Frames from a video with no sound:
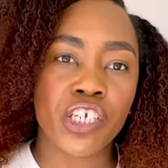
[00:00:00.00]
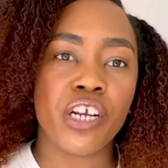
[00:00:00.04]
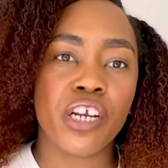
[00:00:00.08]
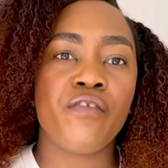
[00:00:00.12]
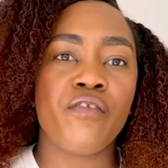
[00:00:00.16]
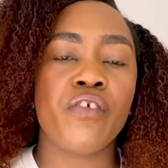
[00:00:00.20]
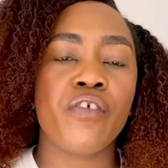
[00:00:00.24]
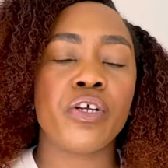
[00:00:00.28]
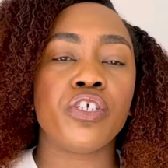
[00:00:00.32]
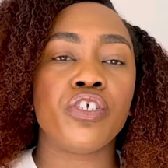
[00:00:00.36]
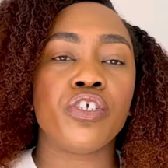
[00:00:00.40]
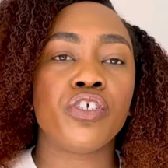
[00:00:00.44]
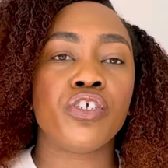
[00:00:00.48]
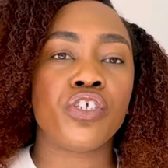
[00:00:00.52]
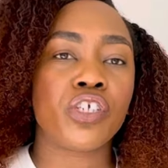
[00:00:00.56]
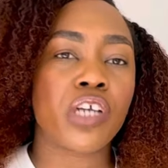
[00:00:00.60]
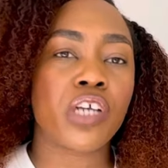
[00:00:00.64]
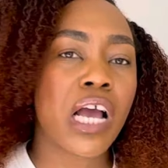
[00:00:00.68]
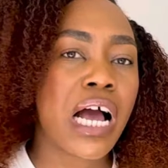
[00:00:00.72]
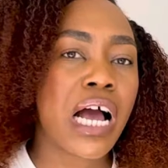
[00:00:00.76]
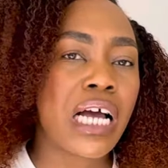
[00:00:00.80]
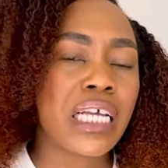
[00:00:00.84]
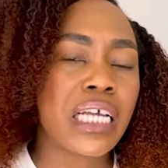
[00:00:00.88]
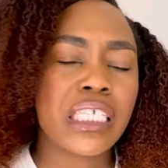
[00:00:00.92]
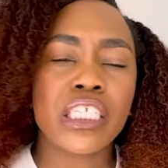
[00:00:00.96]
If you're
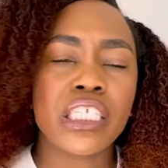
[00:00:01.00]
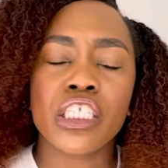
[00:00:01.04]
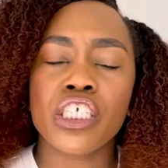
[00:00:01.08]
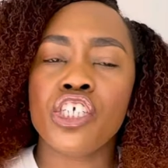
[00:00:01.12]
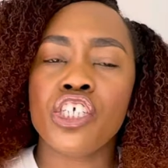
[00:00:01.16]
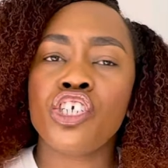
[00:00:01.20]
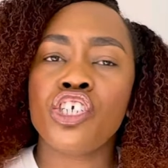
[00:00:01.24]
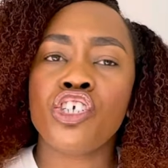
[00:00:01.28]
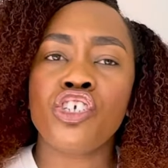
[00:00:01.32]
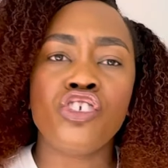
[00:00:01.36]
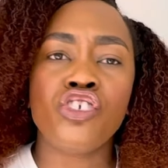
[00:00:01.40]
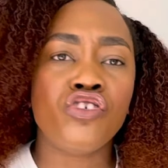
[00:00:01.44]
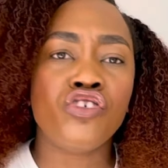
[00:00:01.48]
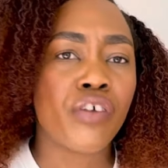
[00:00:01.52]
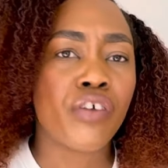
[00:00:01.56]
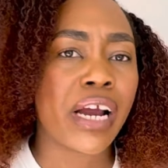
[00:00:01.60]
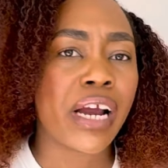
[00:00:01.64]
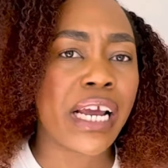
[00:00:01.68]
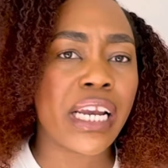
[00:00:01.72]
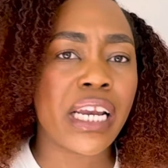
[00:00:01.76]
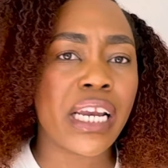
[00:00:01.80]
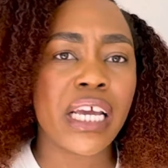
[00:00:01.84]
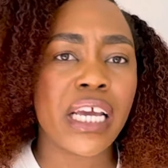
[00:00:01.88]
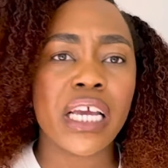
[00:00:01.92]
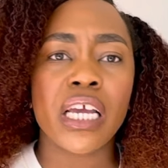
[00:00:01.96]
constantly
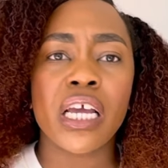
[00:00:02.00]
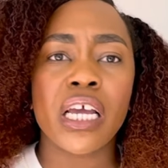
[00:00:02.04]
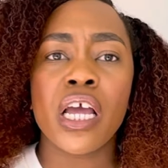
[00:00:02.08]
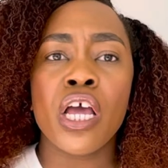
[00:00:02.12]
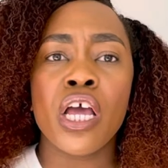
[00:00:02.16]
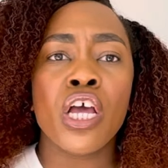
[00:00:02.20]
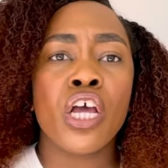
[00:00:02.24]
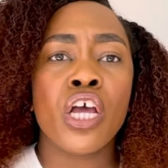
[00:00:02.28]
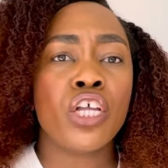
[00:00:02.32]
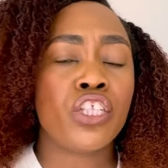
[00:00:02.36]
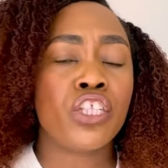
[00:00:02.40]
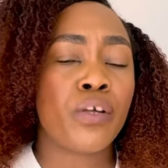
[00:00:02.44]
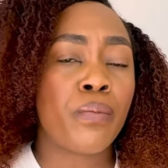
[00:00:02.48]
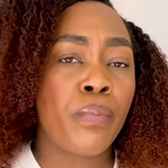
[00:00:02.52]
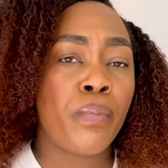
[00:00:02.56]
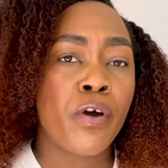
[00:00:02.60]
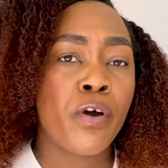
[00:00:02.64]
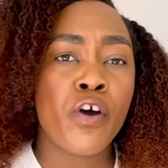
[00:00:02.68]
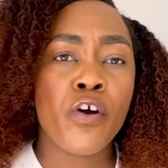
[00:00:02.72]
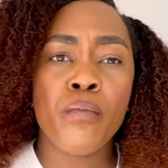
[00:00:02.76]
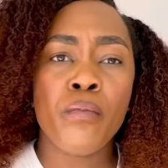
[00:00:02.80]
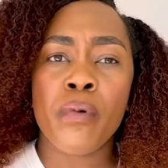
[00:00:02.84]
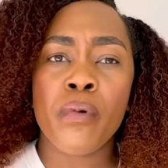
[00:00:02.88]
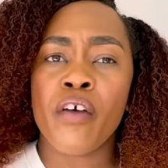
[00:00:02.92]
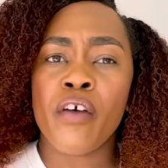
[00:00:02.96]
straining to
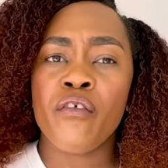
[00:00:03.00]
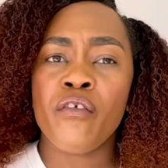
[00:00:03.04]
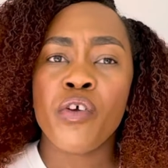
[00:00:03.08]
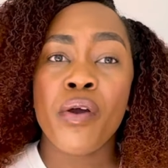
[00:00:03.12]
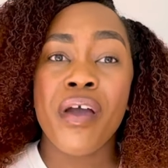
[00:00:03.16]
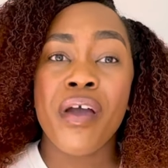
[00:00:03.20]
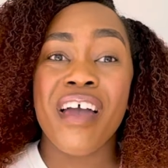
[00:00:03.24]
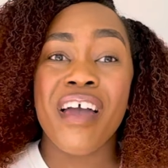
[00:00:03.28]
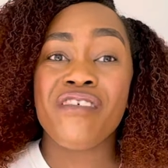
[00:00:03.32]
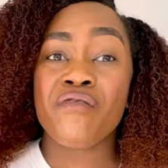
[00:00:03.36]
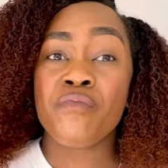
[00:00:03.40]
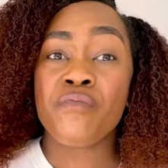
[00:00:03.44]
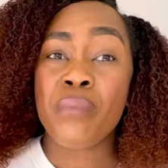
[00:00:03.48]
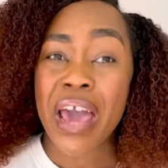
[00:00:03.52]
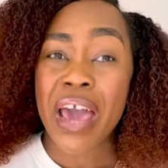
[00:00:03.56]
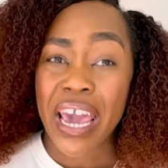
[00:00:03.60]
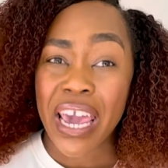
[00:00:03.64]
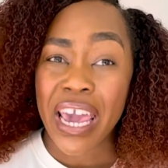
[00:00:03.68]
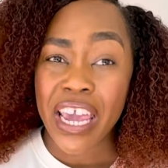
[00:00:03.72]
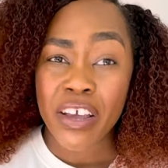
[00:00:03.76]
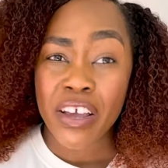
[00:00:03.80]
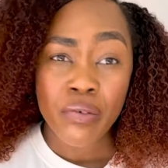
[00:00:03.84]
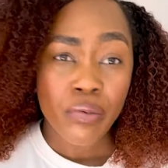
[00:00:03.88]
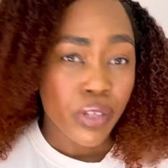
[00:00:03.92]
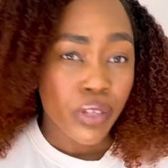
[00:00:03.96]
poop, or if you have
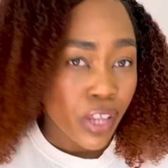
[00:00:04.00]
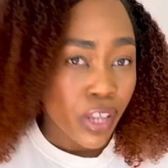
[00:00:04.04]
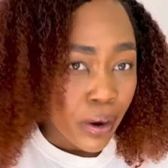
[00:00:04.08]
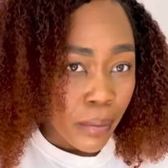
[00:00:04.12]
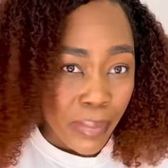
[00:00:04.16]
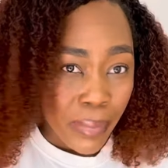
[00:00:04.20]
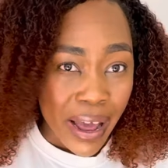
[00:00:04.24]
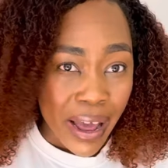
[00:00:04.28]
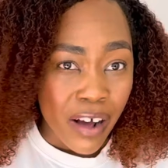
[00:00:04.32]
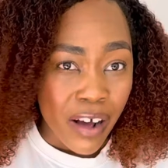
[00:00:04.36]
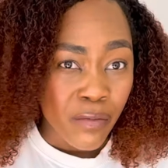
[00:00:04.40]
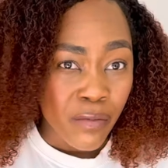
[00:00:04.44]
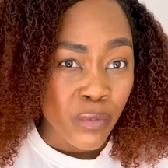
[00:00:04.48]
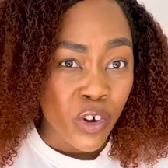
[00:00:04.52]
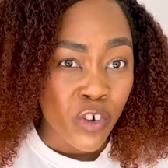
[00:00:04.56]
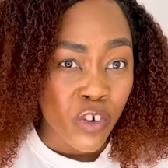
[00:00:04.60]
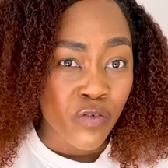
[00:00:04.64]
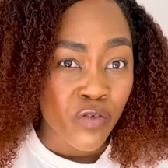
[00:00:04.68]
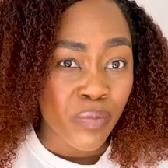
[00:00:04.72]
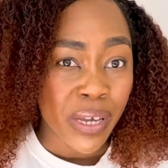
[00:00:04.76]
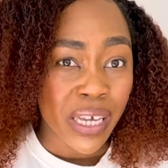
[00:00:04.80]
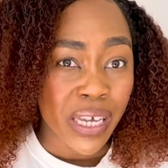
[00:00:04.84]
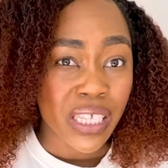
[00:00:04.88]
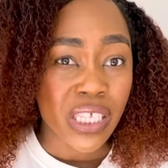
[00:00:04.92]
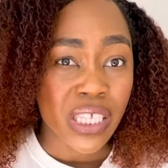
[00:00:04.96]
pain with your bowel
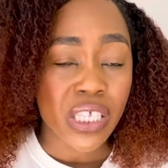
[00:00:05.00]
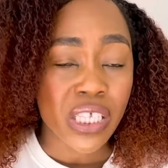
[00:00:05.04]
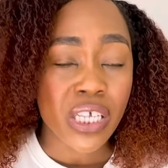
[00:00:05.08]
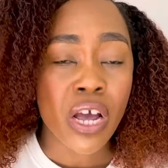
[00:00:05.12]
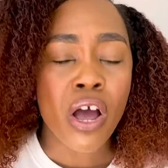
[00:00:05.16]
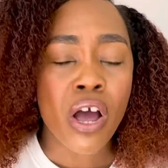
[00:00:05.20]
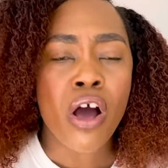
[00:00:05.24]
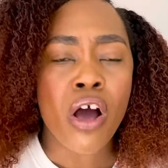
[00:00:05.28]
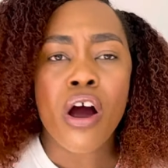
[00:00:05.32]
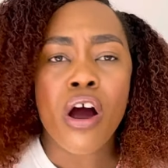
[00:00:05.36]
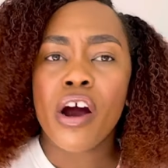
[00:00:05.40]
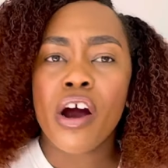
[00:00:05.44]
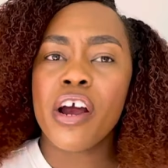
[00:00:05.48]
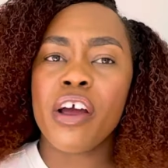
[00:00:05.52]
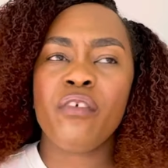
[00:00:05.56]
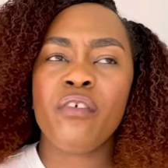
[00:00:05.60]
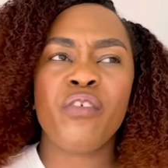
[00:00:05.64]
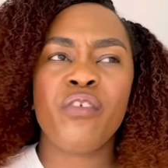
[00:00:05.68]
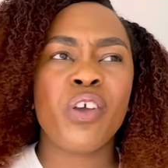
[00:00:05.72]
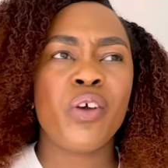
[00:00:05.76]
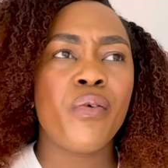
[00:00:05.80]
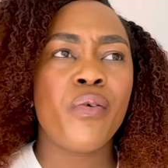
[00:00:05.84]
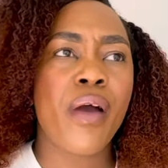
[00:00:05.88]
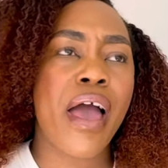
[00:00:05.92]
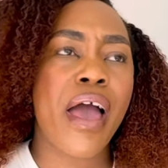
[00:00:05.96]
movements, or if
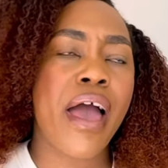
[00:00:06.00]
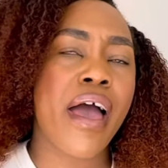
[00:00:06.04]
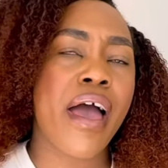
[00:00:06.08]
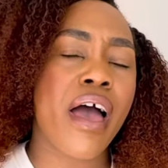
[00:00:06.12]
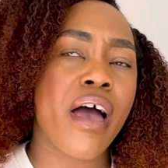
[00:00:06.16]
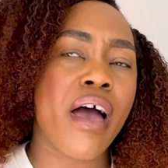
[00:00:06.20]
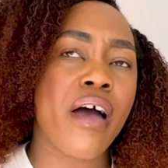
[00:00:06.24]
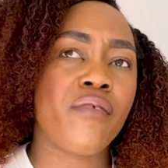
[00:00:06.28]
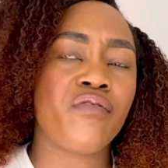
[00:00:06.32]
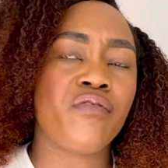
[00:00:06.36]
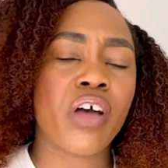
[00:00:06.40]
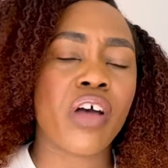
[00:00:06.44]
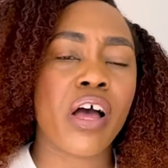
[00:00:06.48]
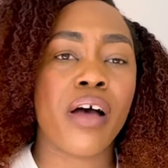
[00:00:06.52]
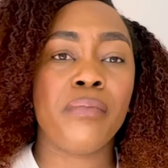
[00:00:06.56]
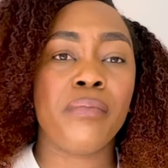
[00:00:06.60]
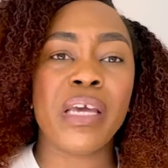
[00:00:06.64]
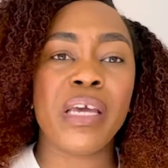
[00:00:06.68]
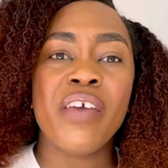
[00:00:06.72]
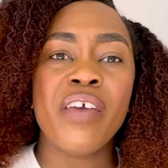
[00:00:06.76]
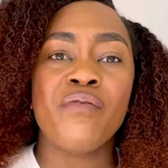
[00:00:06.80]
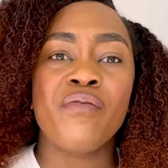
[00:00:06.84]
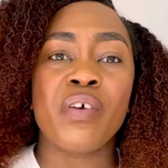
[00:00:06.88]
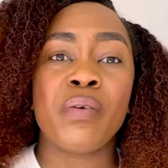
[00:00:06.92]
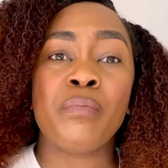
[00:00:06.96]
you have
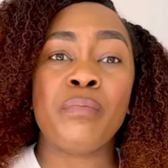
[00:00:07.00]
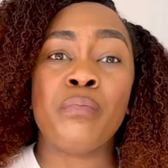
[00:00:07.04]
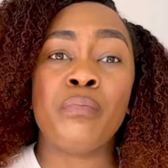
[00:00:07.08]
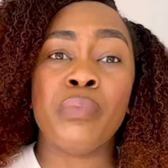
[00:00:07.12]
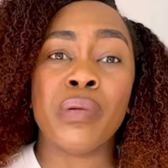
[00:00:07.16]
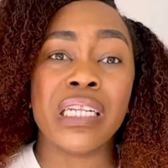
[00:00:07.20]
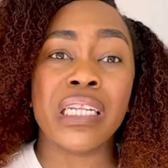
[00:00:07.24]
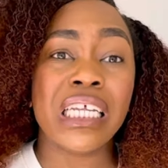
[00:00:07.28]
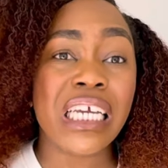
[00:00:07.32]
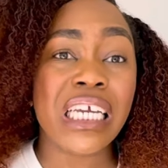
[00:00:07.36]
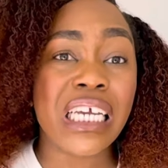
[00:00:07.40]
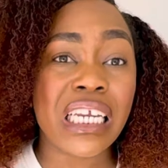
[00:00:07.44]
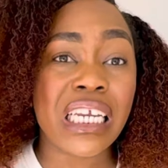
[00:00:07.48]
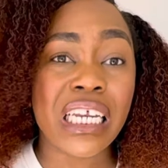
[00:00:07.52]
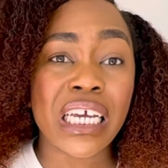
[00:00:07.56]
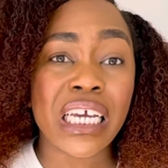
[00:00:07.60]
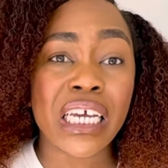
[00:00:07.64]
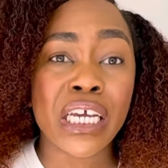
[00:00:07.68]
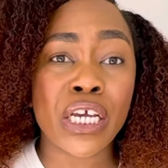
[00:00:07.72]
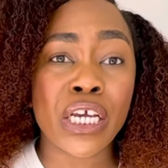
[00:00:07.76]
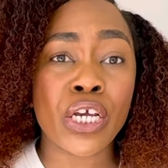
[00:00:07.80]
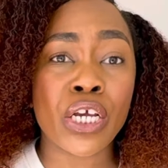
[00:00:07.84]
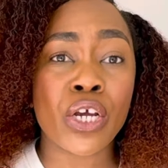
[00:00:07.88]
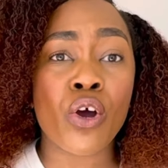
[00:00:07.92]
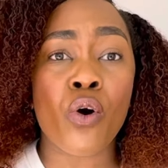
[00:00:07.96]
even
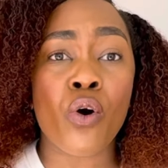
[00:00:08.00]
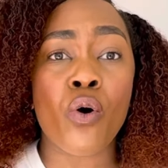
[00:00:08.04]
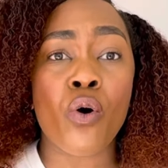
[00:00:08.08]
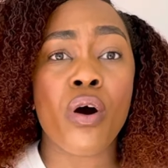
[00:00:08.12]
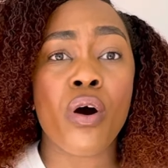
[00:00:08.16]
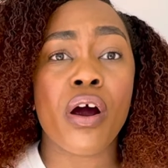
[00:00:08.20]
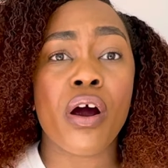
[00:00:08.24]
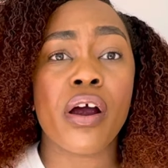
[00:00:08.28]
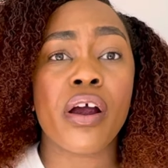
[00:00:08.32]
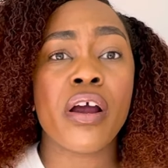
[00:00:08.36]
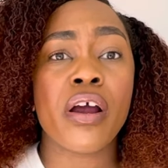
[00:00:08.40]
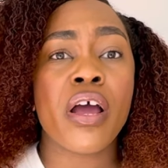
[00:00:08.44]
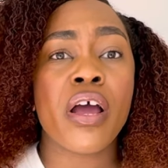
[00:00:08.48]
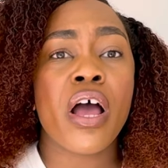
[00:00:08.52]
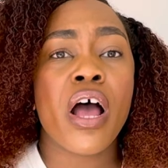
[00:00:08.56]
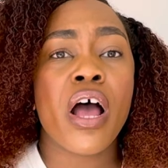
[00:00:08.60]
bleeding or